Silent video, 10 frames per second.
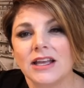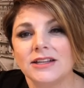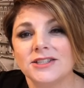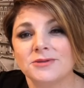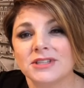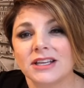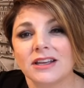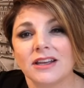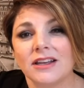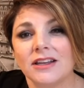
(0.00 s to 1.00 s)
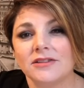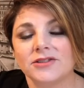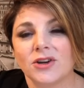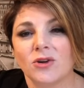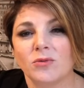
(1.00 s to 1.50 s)
And she was like,
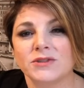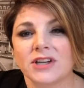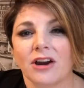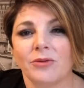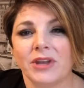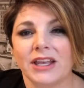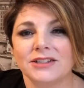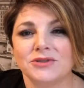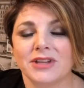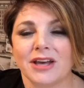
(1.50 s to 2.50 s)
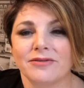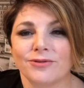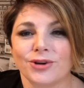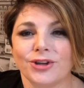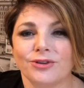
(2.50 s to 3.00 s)
no, sorry, we can't do that
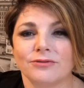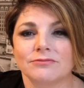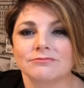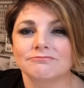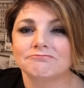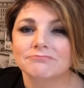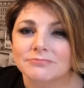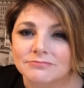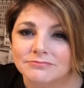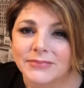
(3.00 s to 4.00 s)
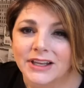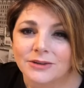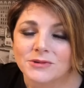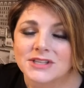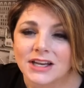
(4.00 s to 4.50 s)
for you.
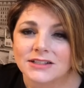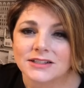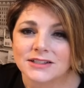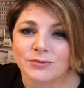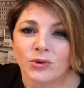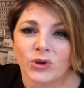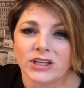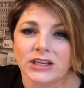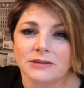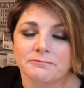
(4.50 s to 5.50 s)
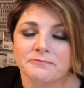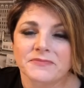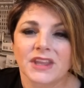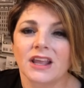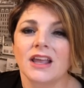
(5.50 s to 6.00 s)
Man, was I disappointed.
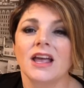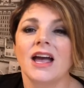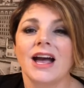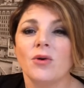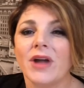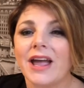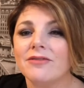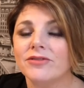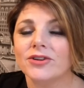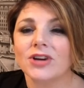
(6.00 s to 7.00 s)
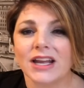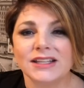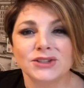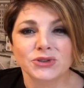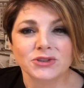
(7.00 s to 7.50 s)
However, I
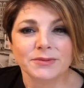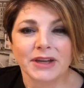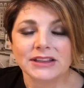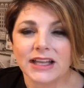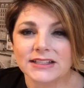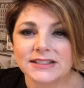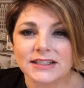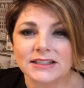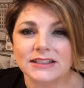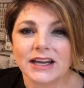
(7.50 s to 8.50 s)
learned my lesson.